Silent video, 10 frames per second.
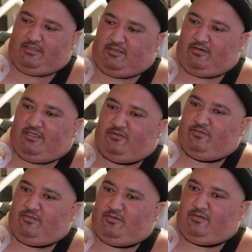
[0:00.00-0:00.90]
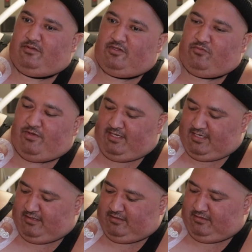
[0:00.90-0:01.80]
So this
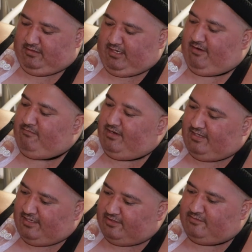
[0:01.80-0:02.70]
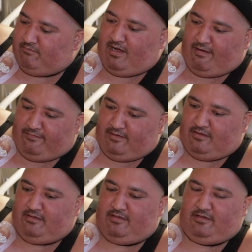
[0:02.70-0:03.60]
weekend got admitted here to
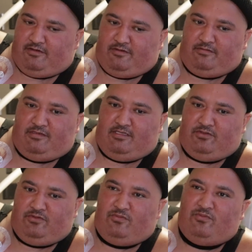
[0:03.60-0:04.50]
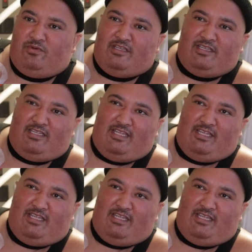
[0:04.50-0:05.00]
Moffitt to do what